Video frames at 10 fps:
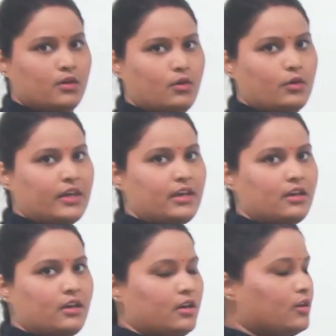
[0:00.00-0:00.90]

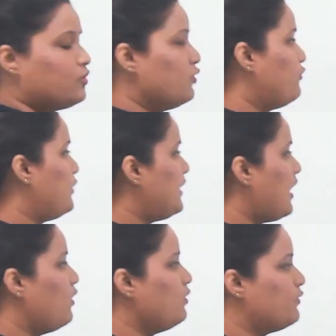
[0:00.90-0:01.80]
Okay, so
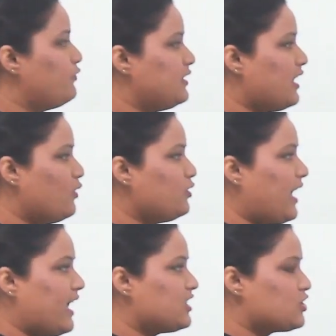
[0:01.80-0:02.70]
without
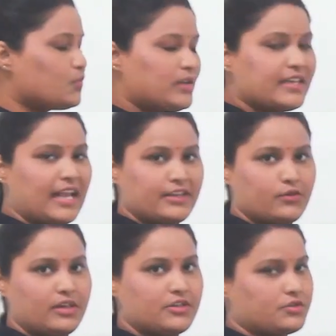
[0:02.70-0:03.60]
actual
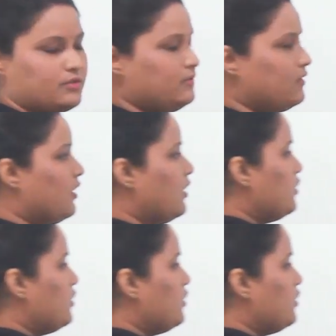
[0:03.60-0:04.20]
calculation,